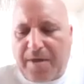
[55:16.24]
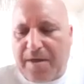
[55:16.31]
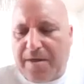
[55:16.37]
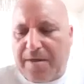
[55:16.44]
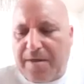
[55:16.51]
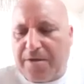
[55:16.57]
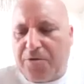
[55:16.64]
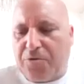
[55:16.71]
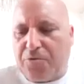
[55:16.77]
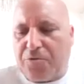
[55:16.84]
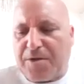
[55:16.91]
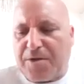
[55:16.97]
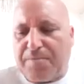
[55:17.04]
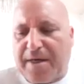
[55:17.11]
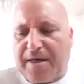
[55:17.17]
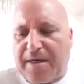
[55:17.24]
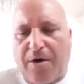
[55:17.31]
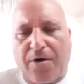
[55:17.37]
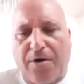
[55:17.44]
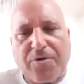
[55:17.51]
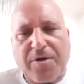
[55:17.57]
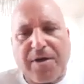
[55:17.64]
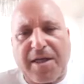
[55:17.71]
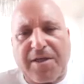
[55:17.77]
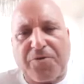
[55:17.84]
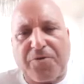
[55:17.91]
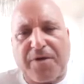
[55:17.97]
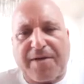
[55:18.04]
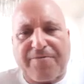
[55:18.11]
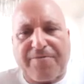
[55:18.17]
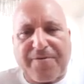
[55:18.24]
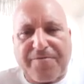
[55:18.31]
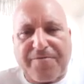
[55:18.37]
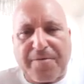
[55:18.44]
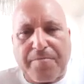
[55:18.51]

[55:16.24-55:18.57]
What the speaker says: You spend 100 and you get 50